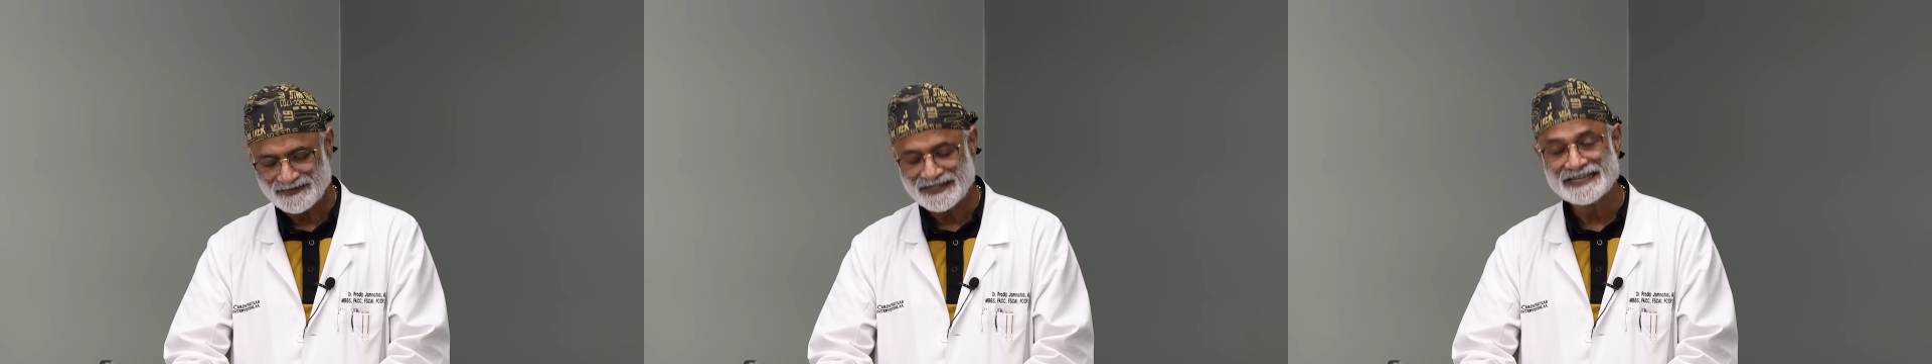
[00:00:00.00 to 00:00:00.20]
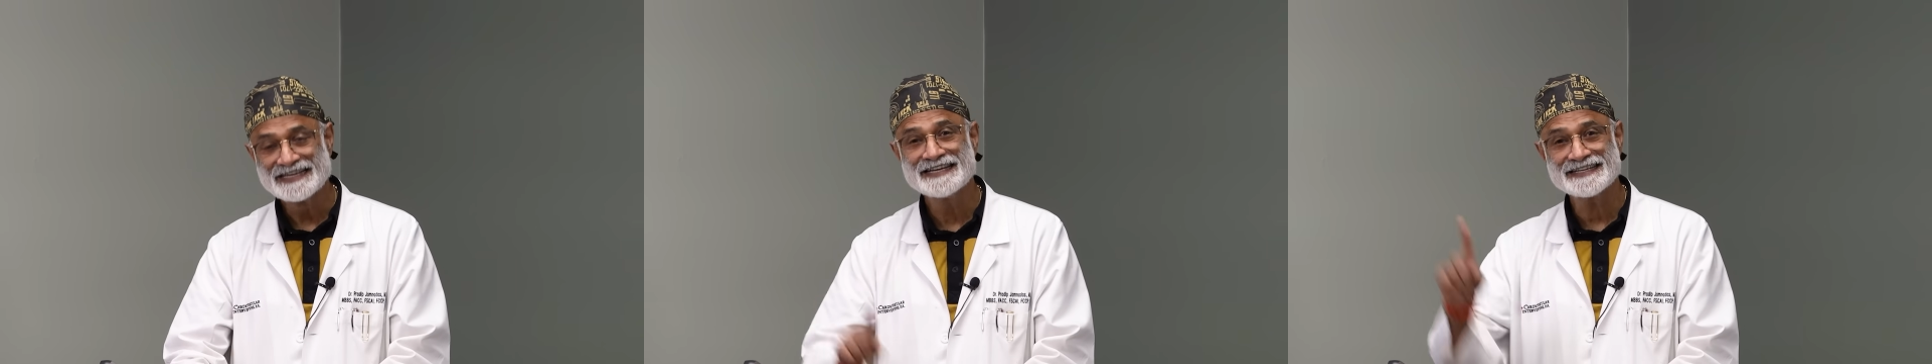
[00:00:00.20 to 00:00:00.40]

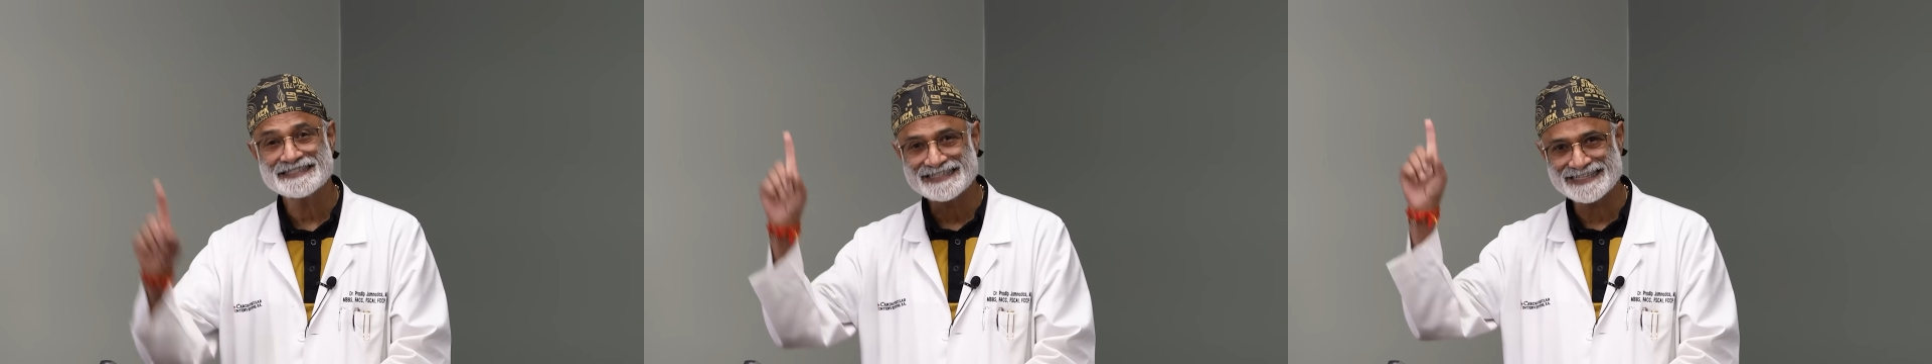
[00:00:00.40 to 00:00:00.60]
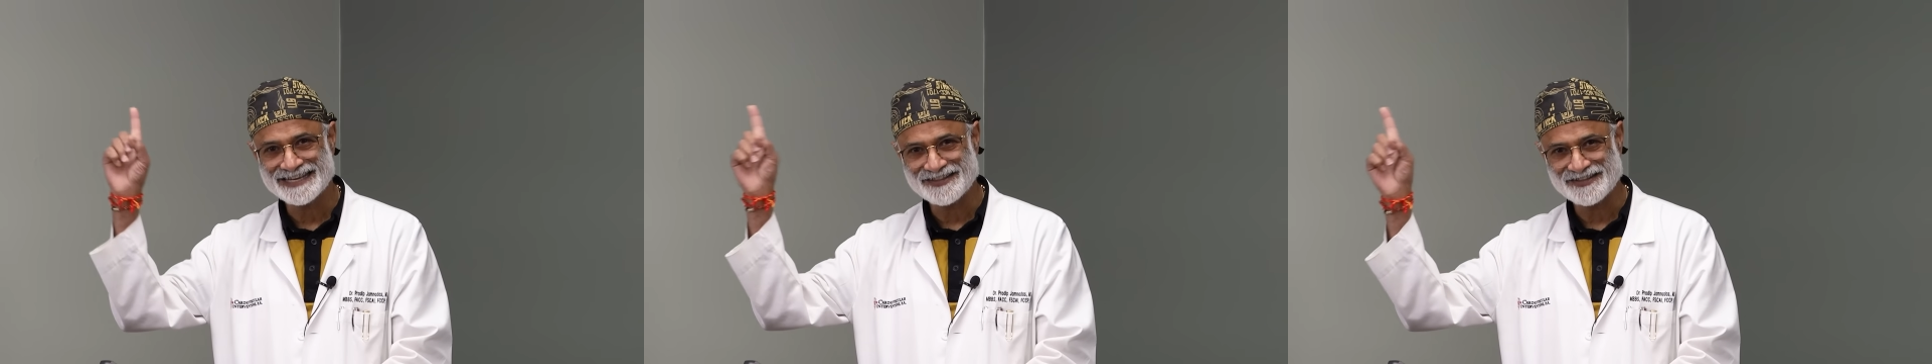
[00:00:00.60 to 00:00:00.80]
here's
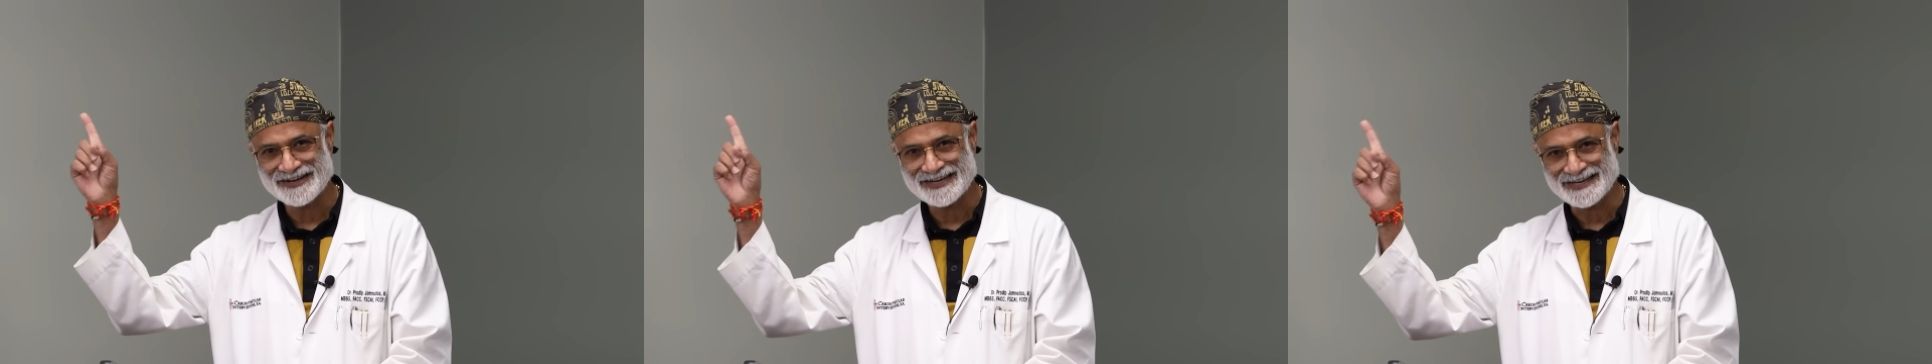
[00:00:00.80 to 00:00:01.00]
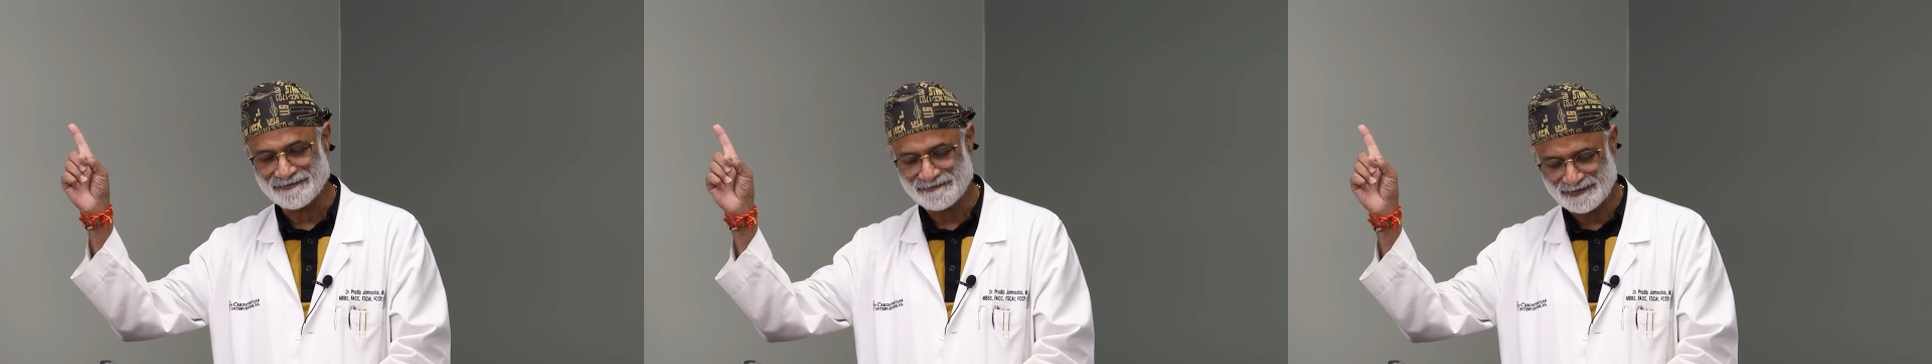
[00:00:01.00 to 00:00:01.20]
another
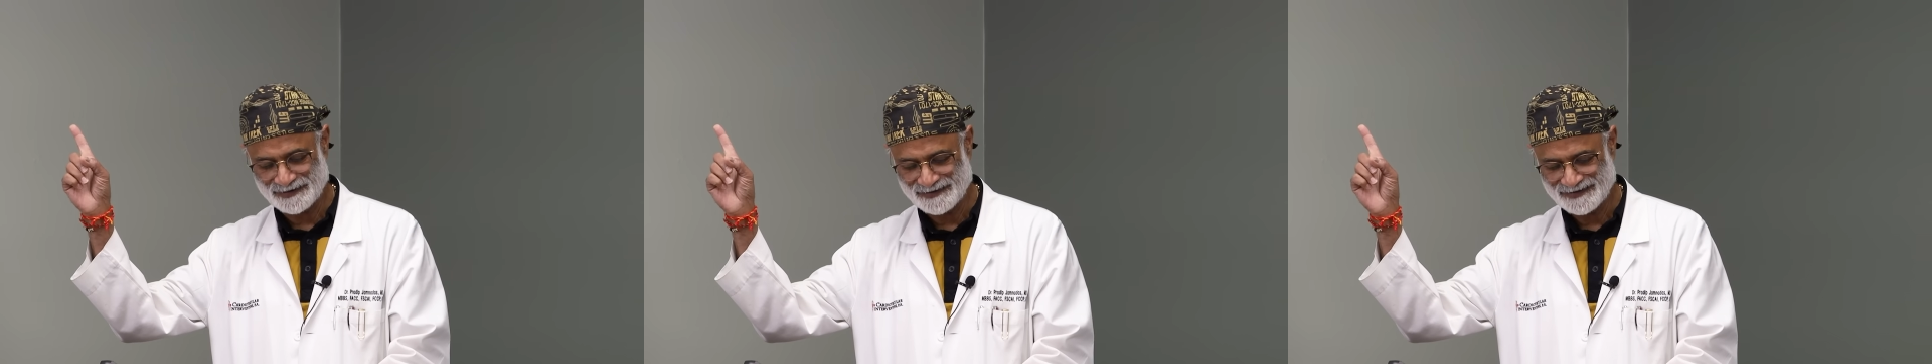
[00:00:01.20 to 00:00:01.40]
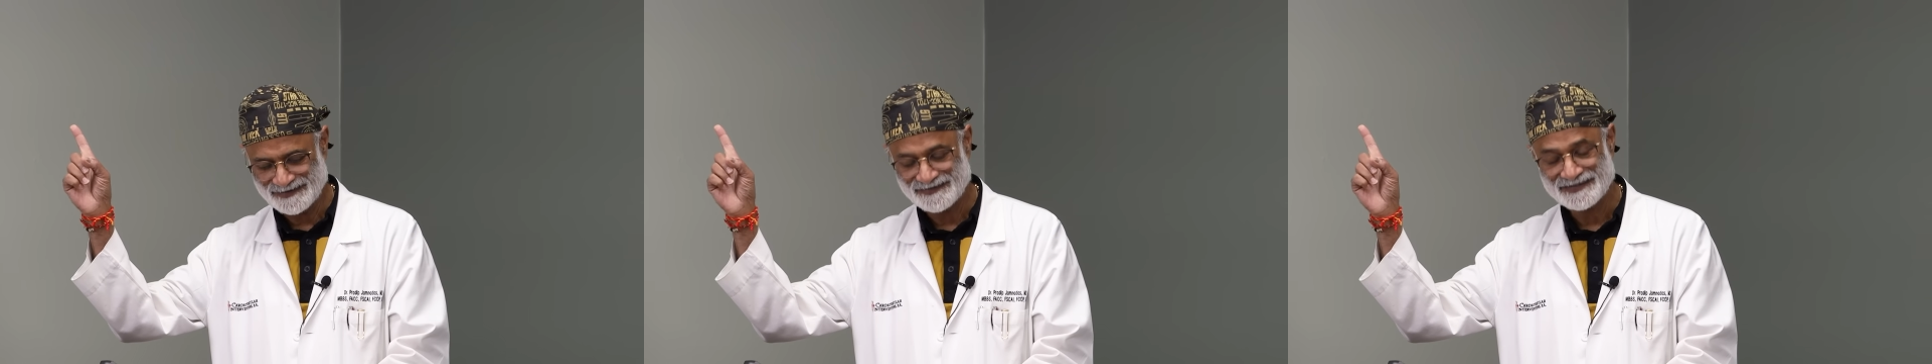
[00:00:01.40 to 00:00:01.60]
clip
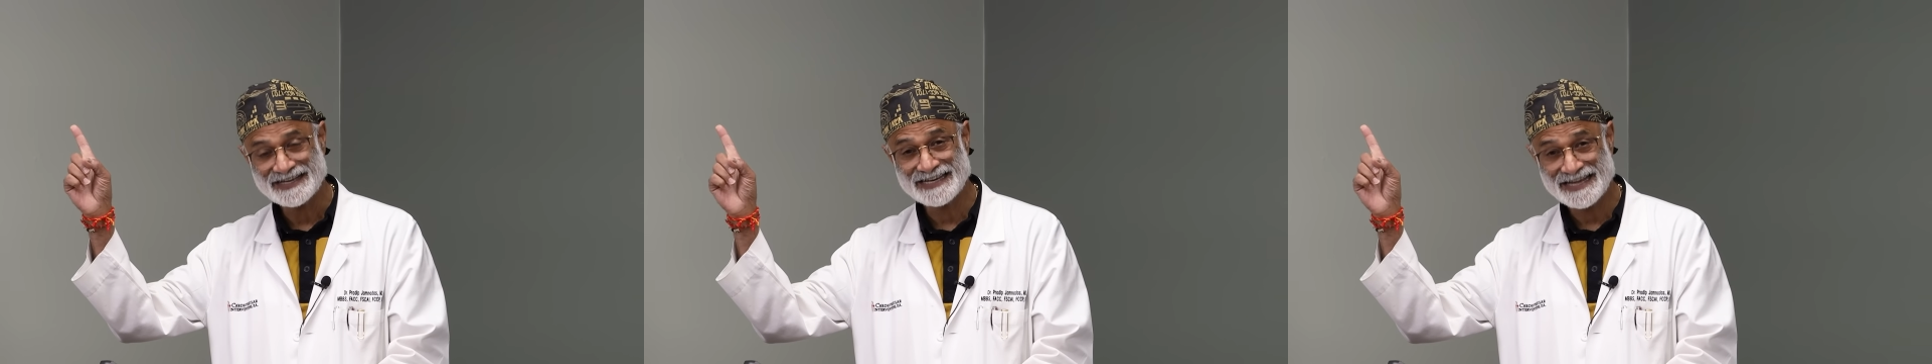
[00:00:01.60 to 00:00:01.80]
that